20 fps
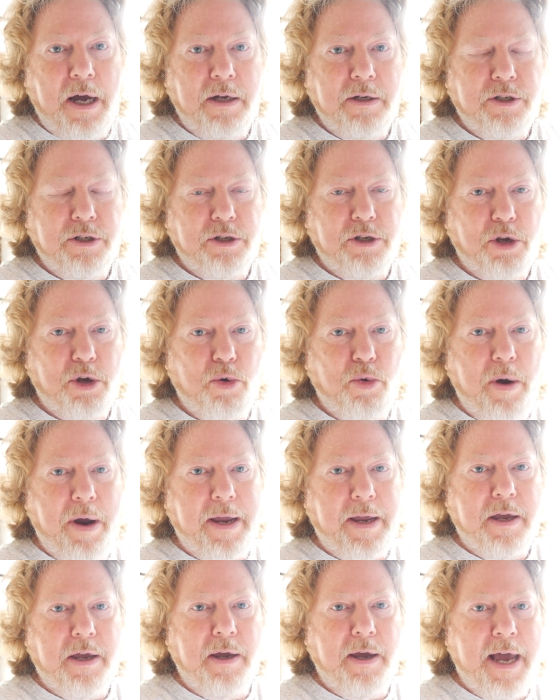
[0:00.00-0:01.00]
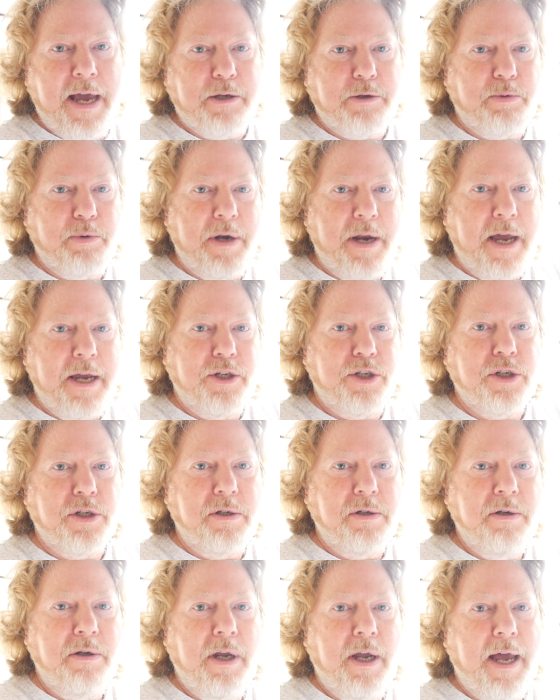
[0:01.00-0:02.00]
Just a quick
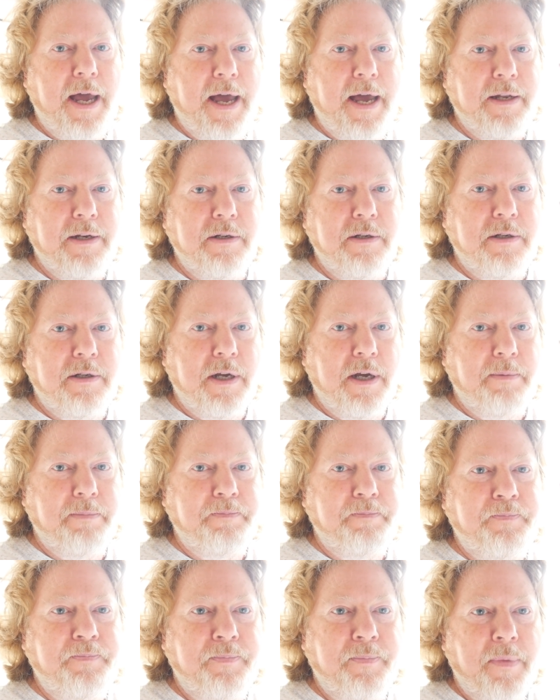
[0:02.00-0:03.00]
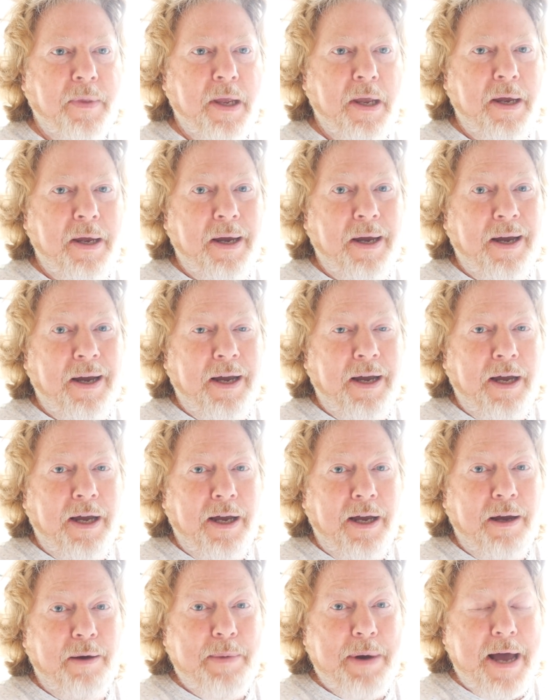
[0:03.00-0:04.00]
explanation, and
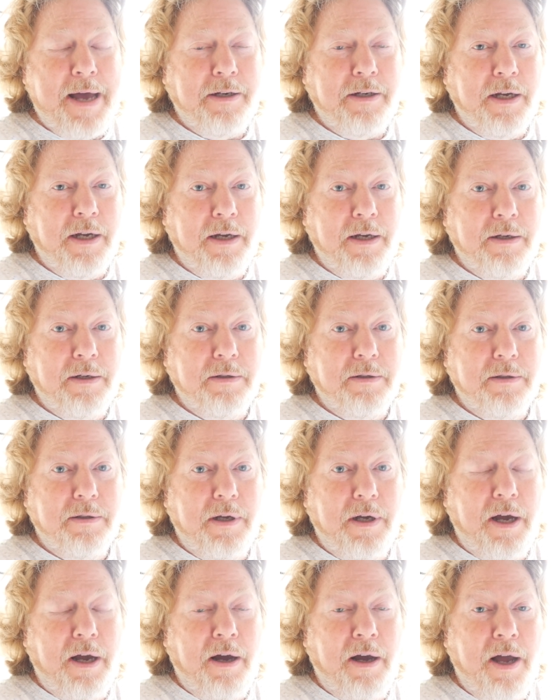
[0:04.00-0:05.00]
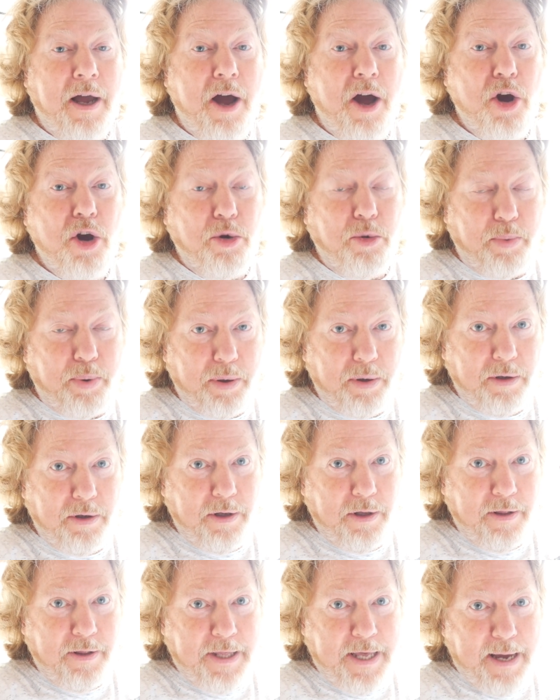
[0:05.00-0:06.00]
Amanda, I hope
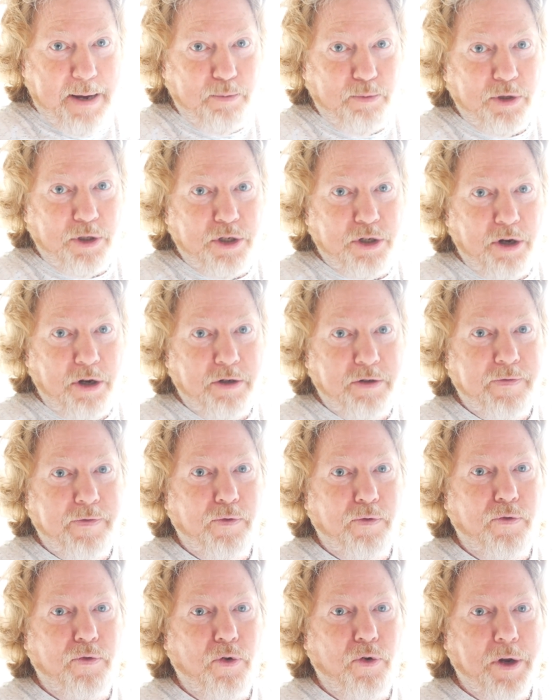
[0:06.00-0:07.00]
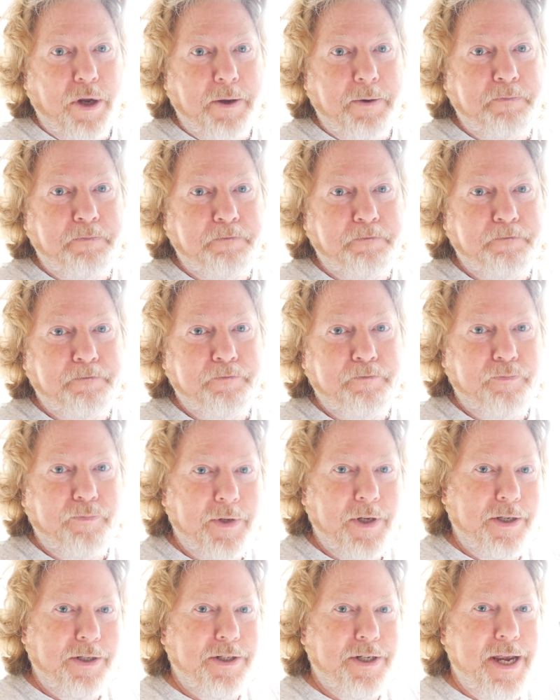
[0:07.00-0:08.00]
that was useful for you.
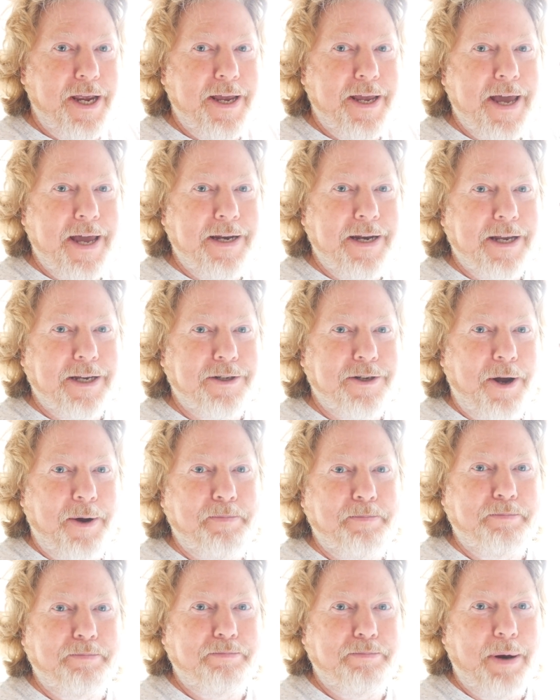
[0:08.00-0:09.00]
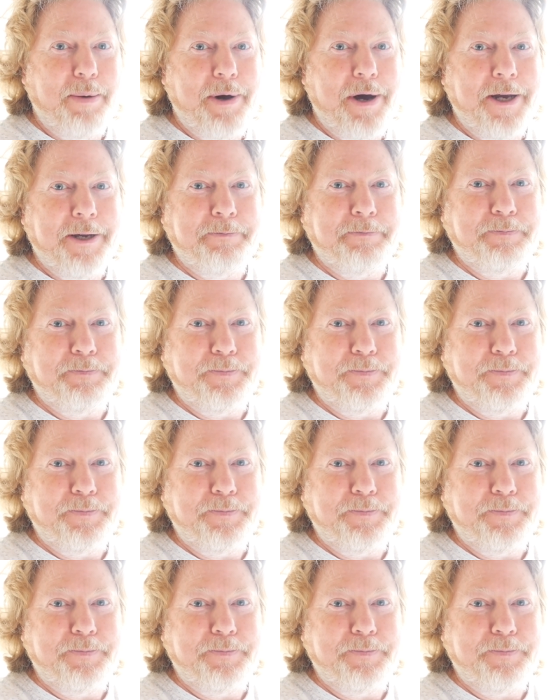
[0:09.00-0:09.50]
See you again next time. Bye bye.